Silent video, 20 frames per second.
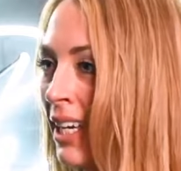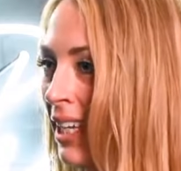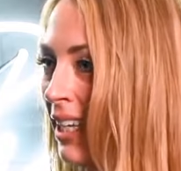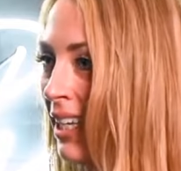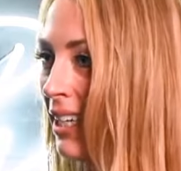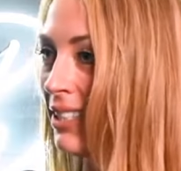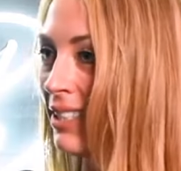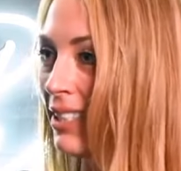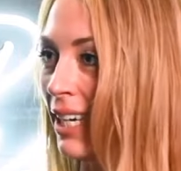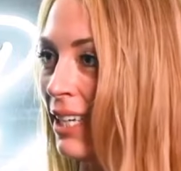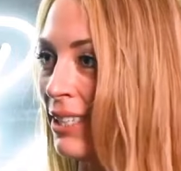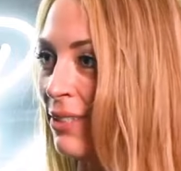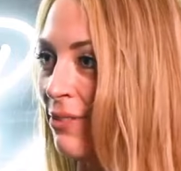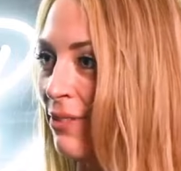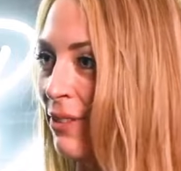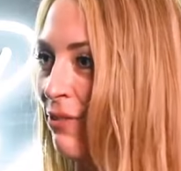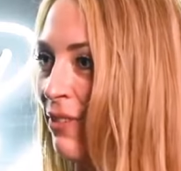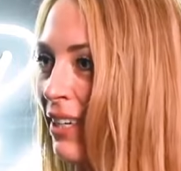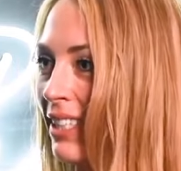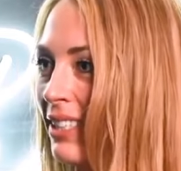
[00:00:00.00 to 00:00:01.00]
There's tons of
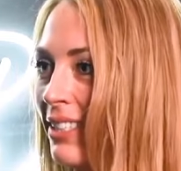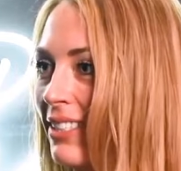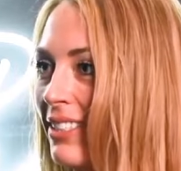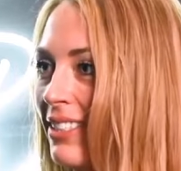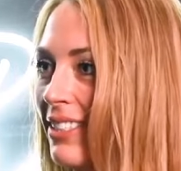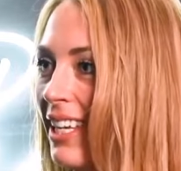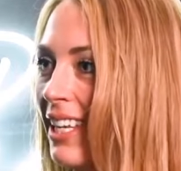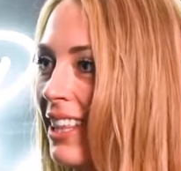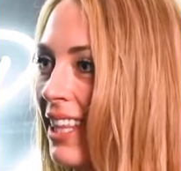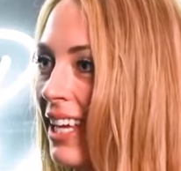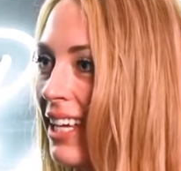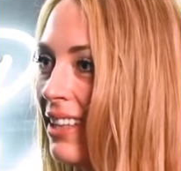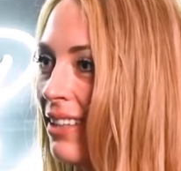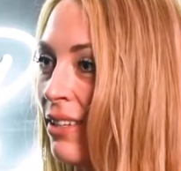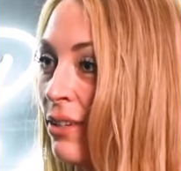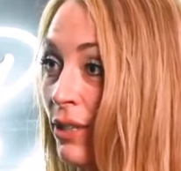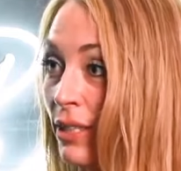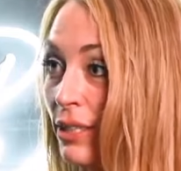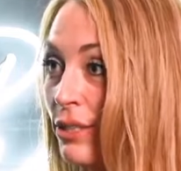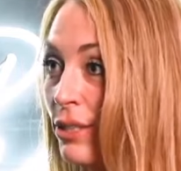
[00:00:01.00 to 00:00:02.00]
investors like that
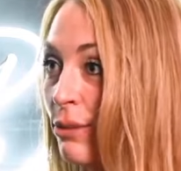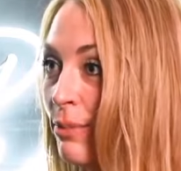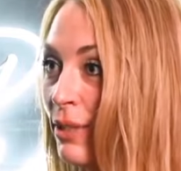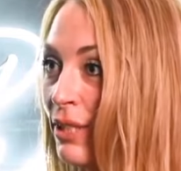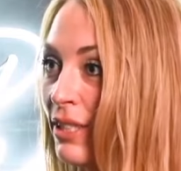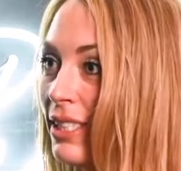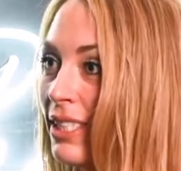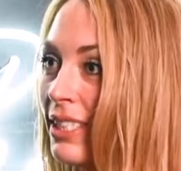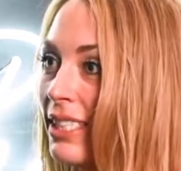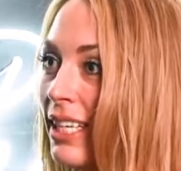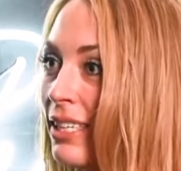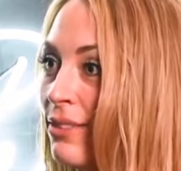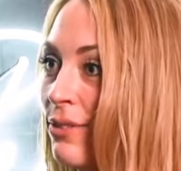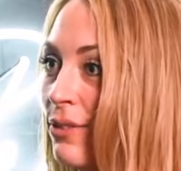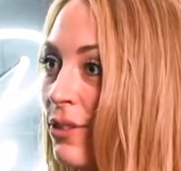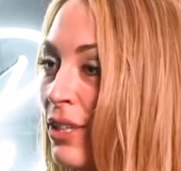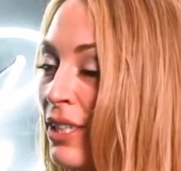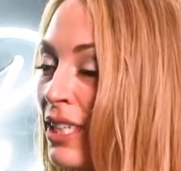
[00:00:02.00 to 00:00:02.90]
who are super successful.